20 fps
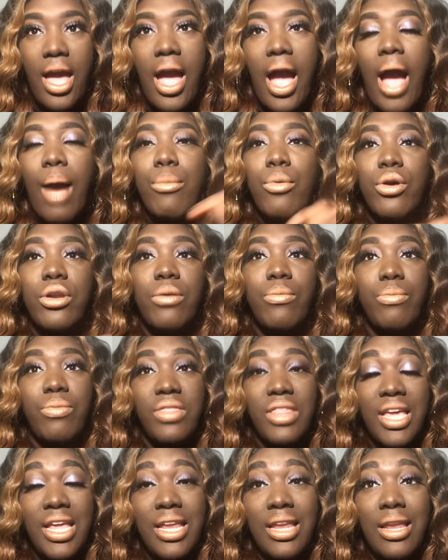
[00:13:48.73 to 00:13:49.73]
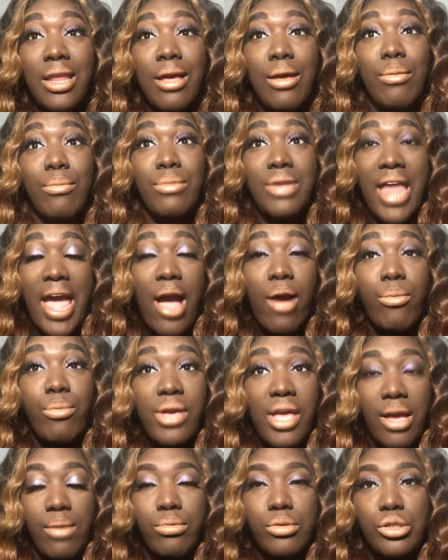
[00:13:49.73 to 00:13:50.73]
I'm going to then now be
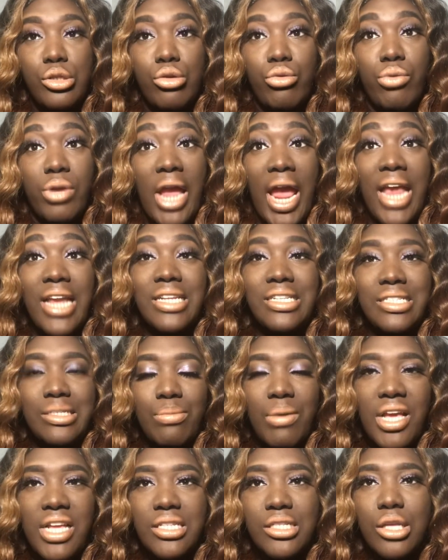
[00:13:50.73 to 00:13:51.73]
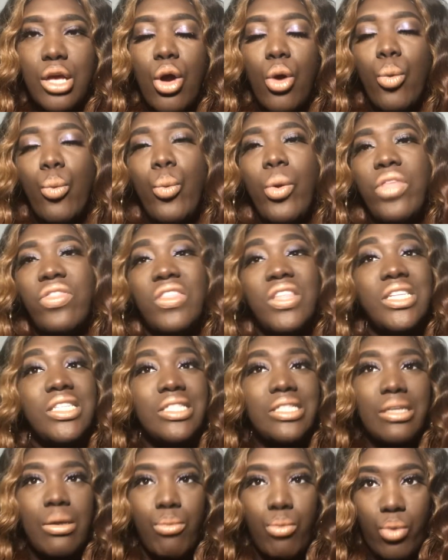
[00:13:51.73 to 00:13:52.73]
able to create a space with
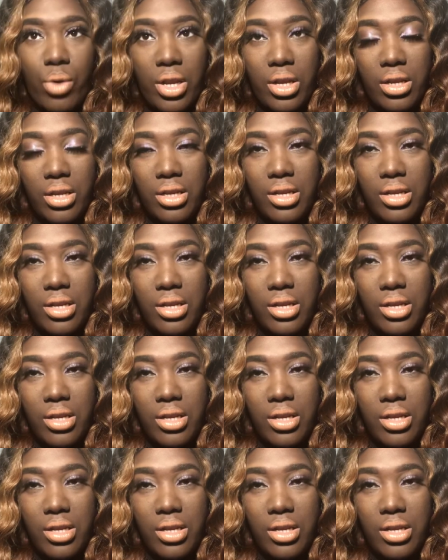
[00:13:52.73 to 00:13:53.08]
someone